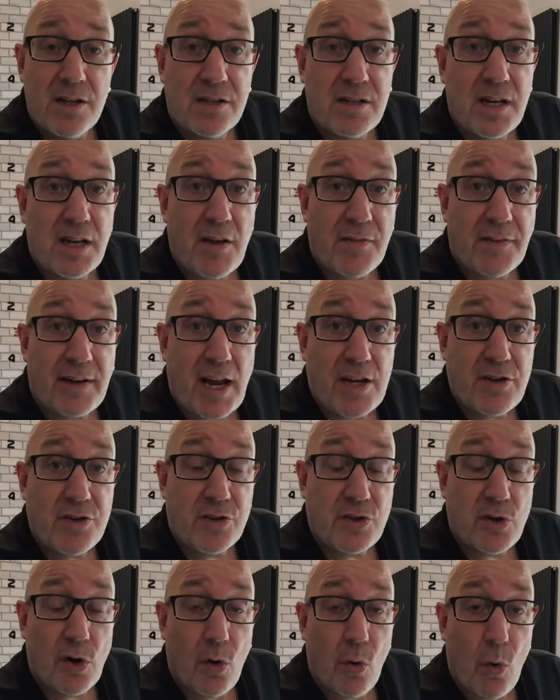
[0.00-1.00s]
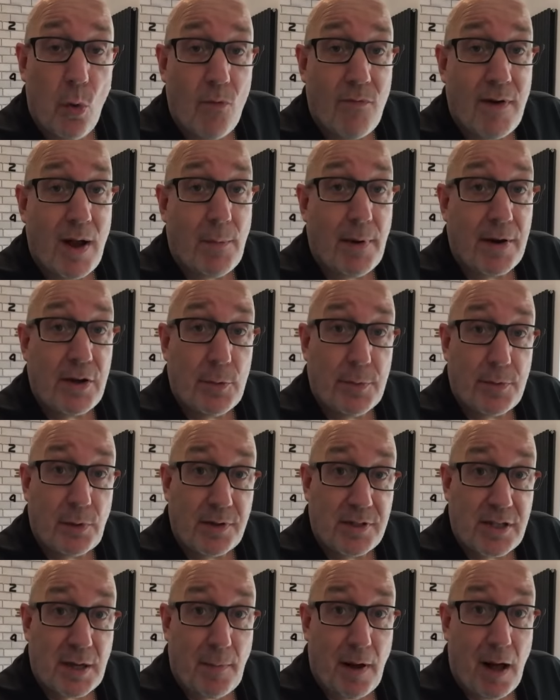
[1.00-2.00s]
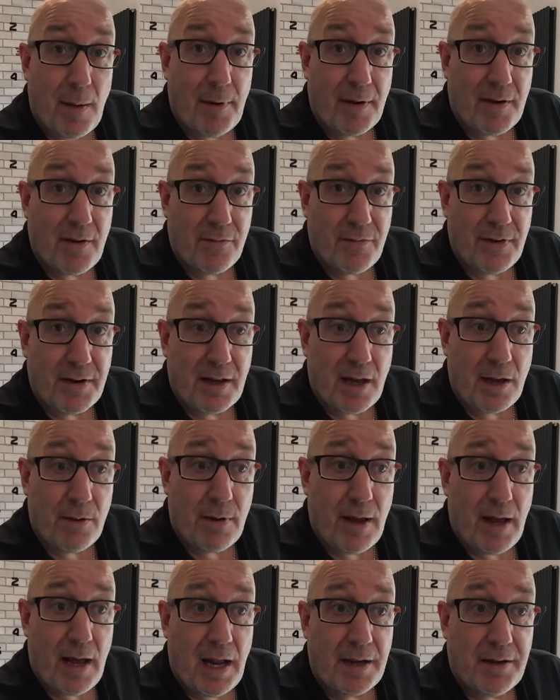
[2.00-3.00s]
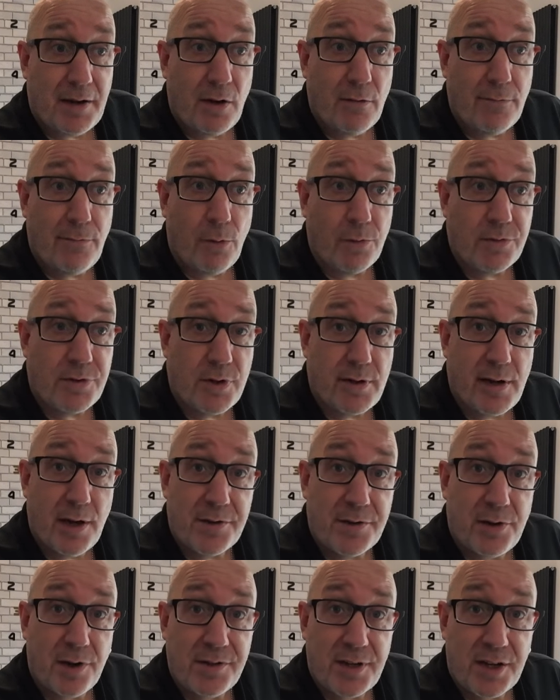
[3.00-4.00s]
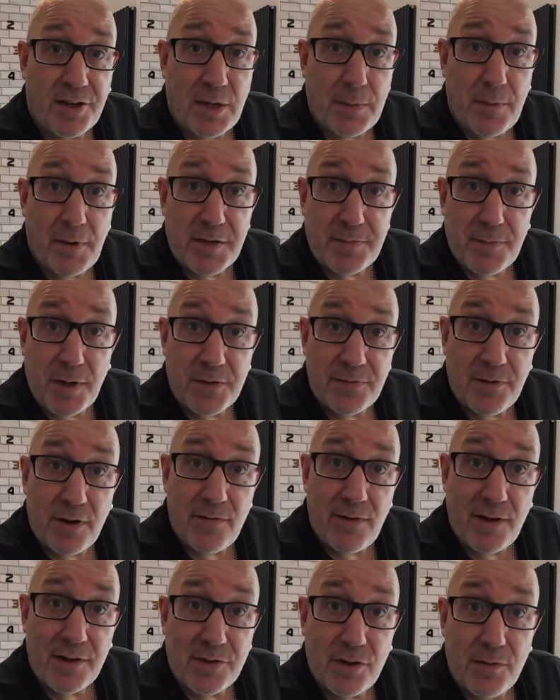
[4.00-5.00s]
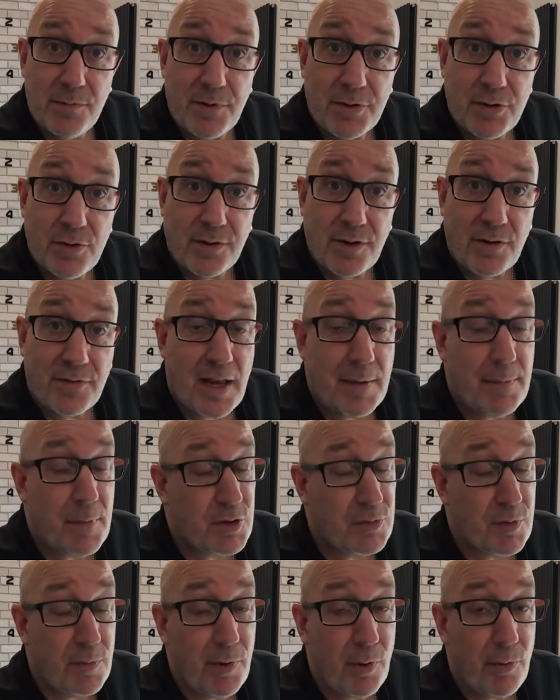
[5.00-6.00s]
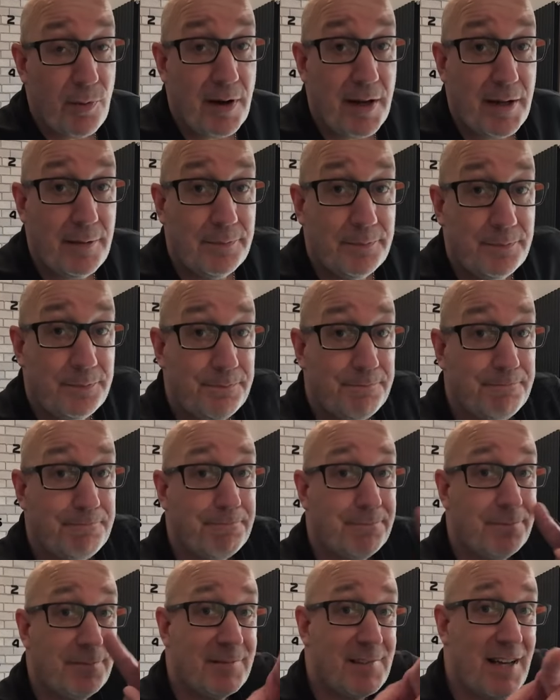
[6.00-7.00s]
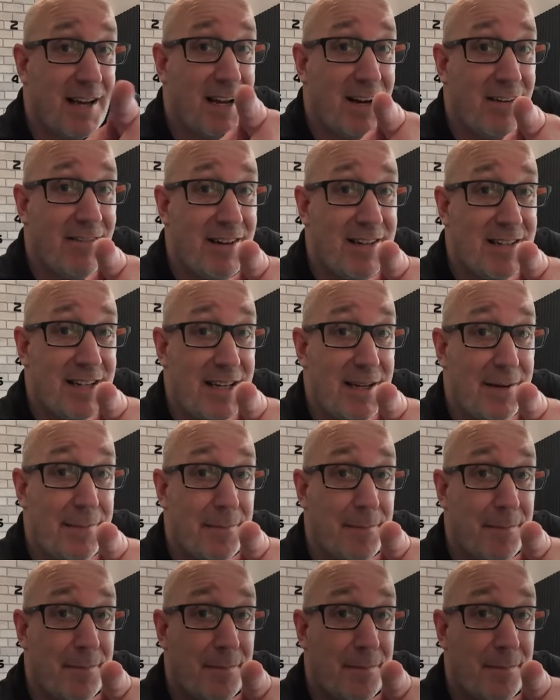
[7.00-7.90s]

Set notifications to all. That way you'll be told to up on that video. And I look forward to you girls and guys next time, Micks Mowers, very, very soon. But don't forget, much more importantly, take it easy.